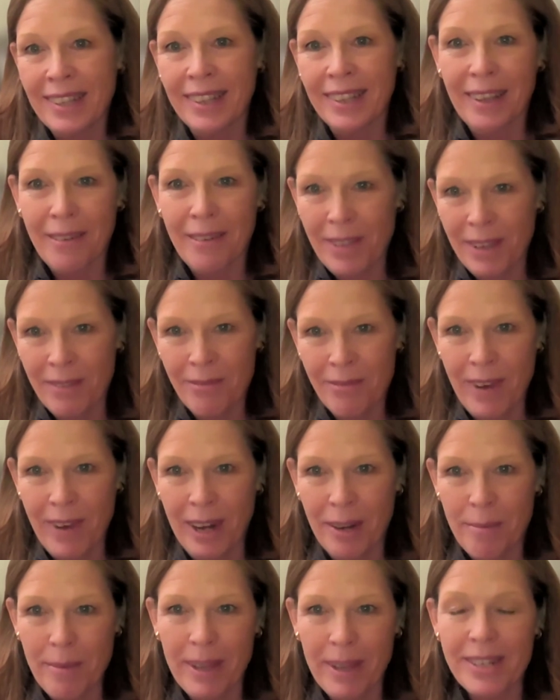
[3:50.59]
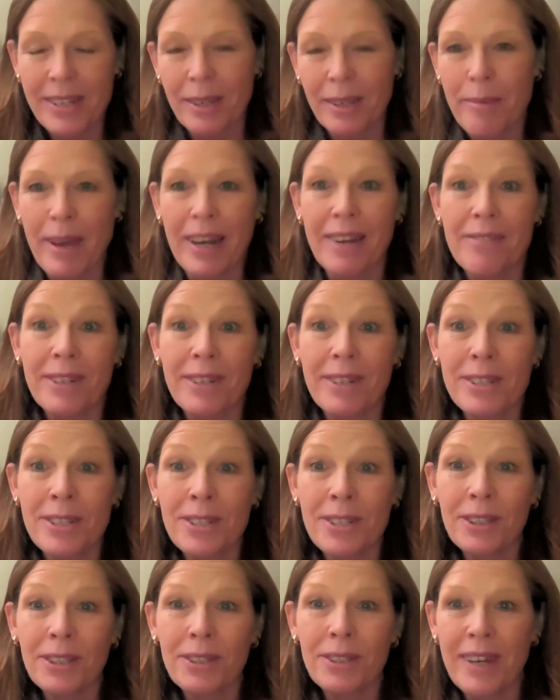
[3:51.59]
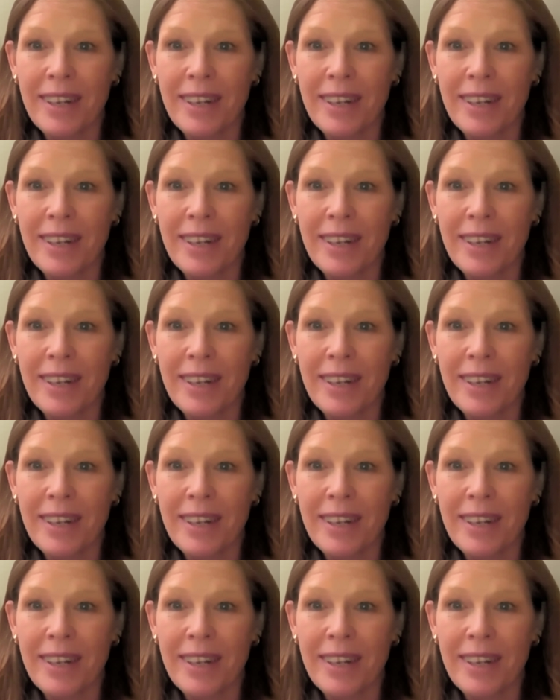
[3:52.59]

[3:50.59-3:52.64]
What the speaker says: I love the environmental benefits too,